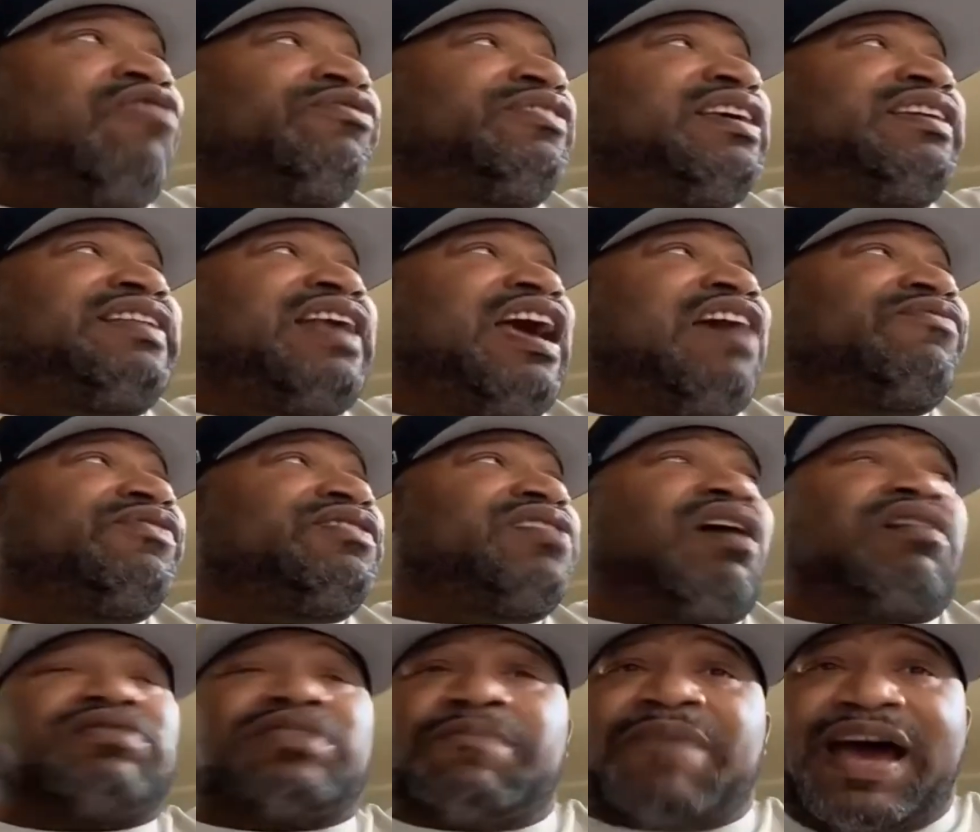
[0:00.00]
don't think they ever
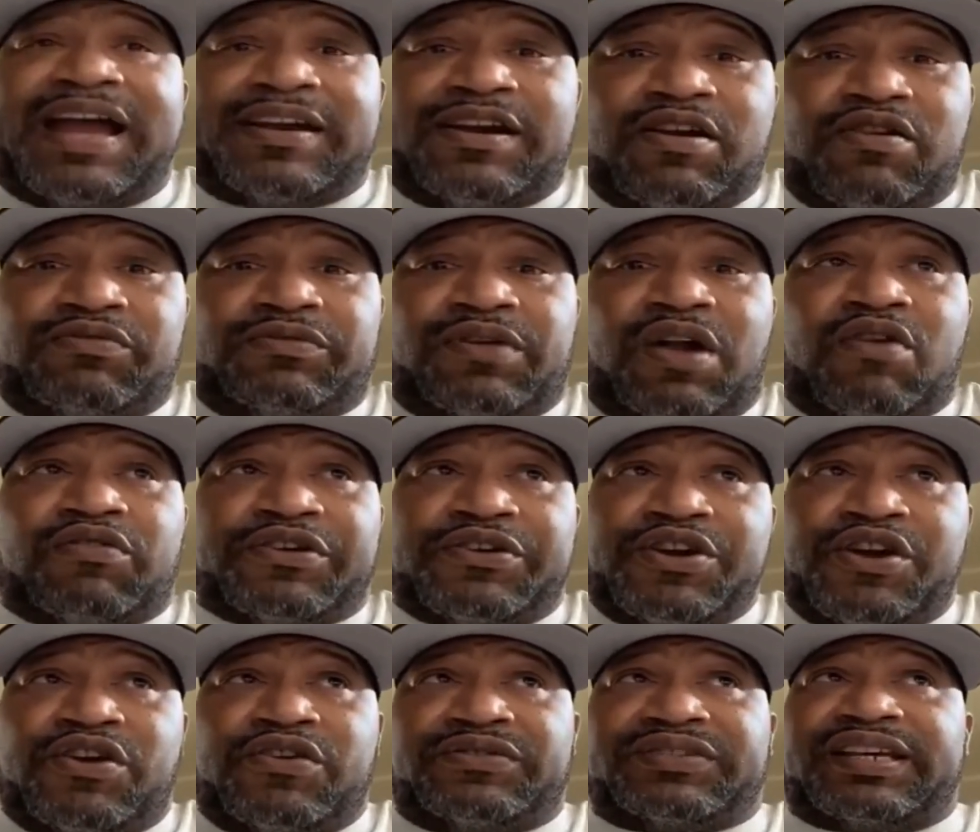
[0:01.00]
talked about it on local
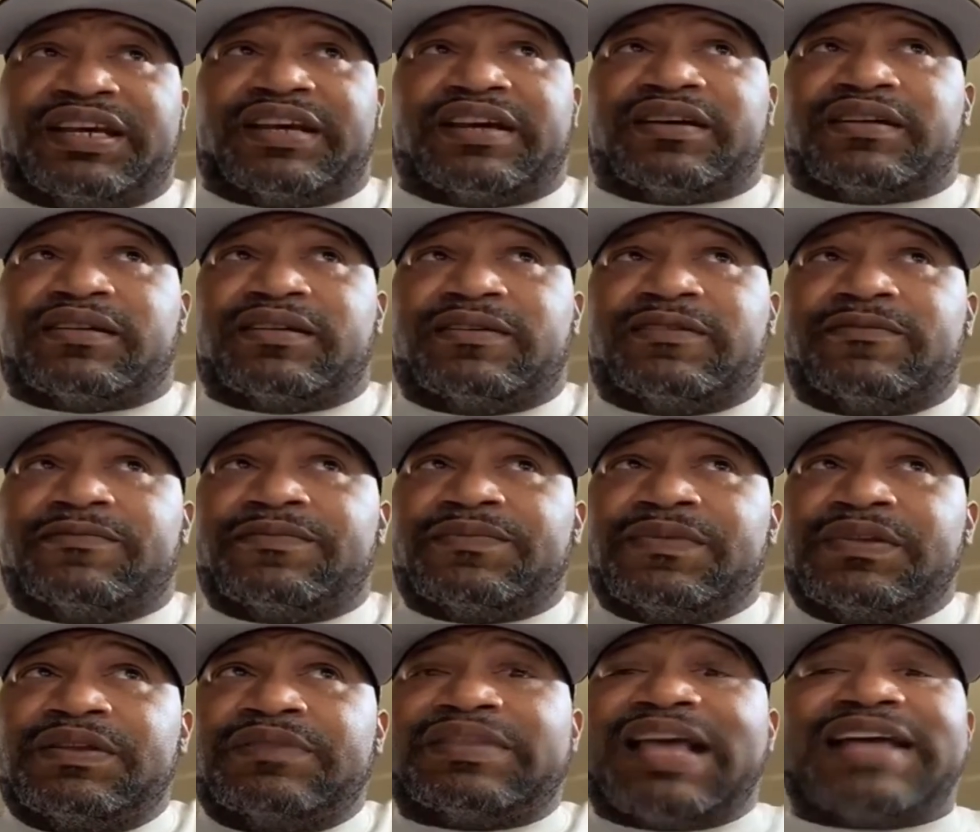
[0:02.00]
news here.
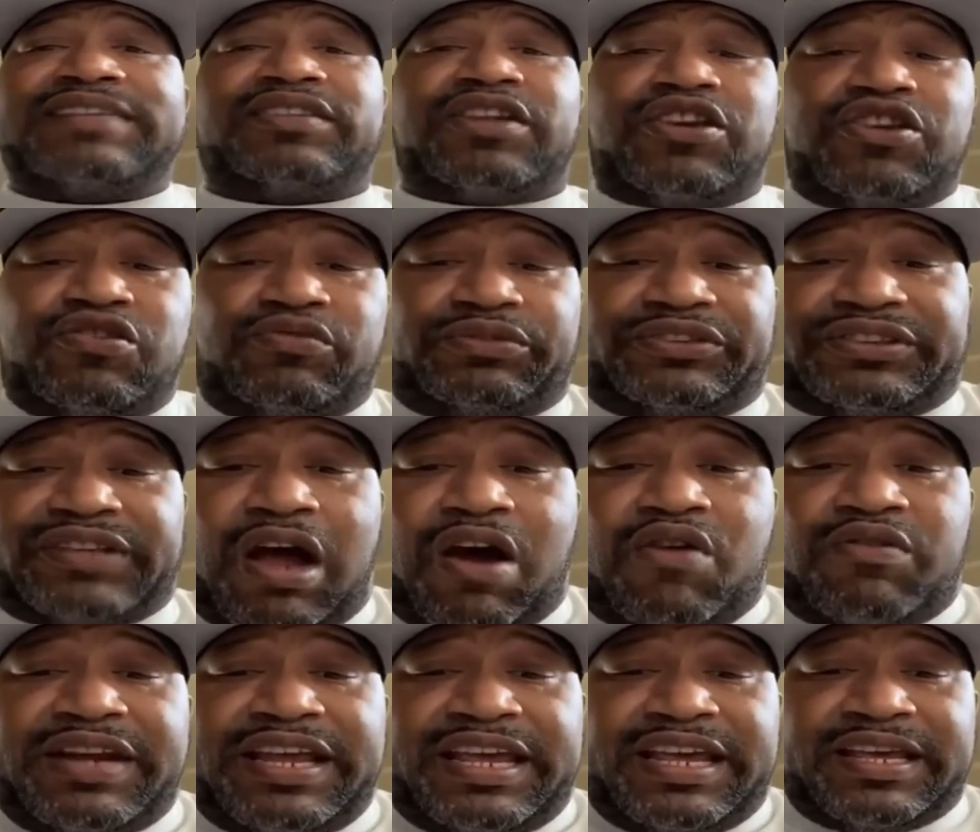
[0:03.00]
That's a
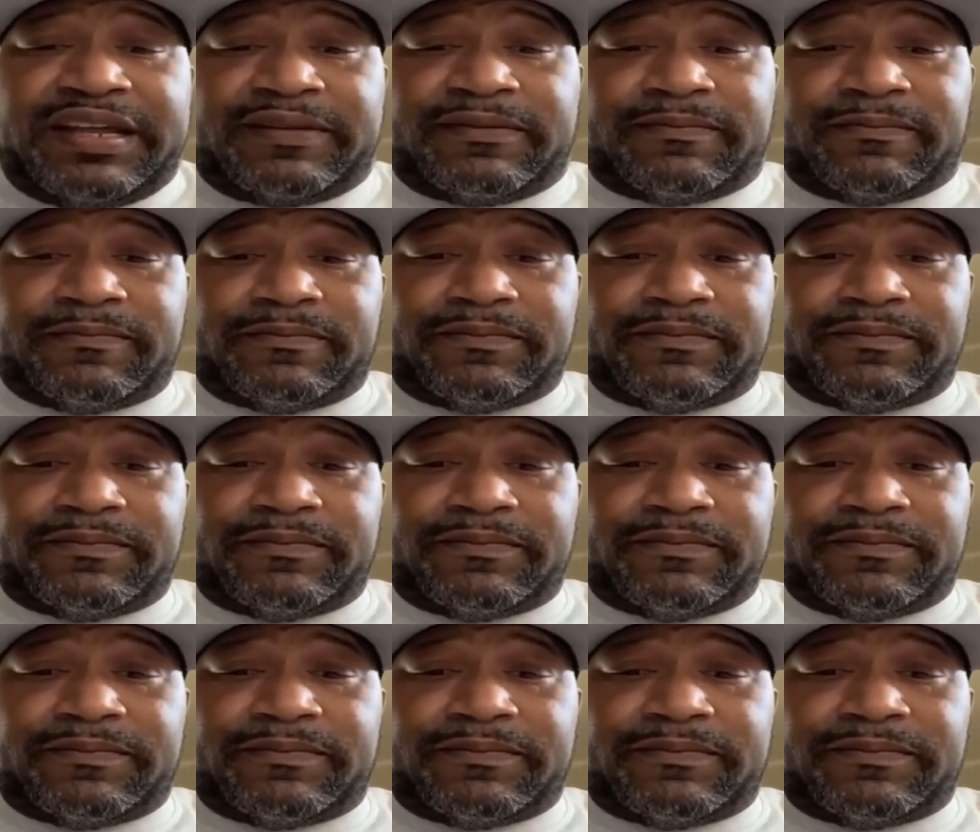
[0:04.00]
Houstonian.